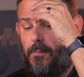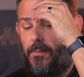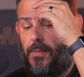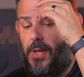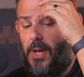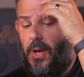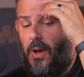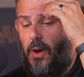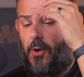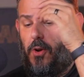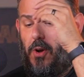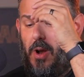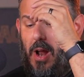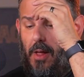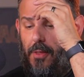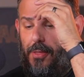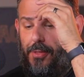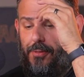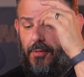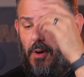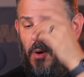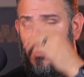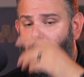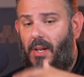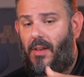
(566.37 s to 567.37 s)
you're not
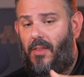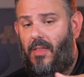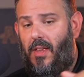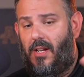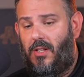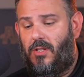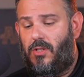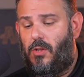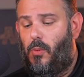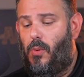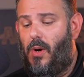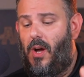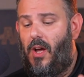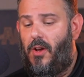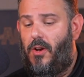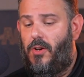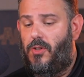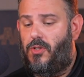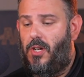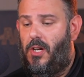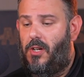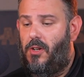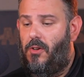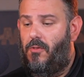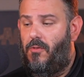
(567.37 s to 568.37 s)
throwing things away. You're
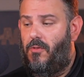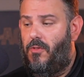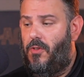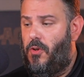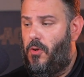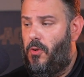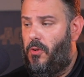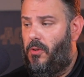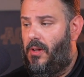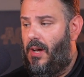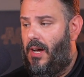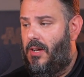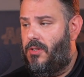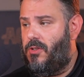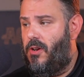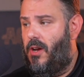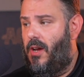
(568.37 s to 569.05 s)
trying to utilize,